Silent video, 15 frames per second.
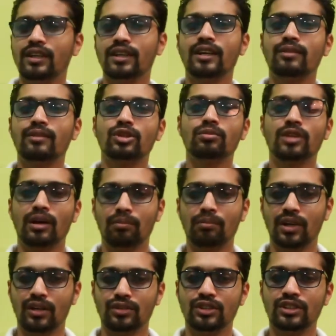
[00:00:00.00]
in terms of
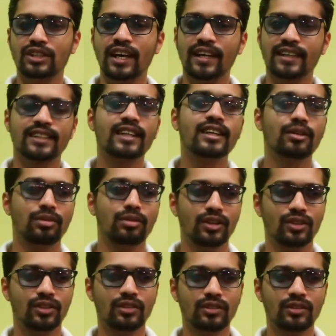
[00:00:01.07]
number This is the SI
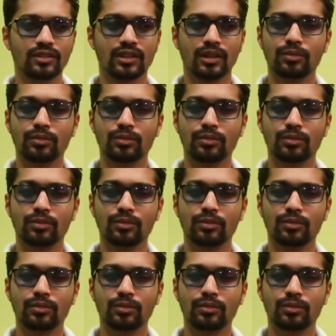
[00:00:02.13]
definition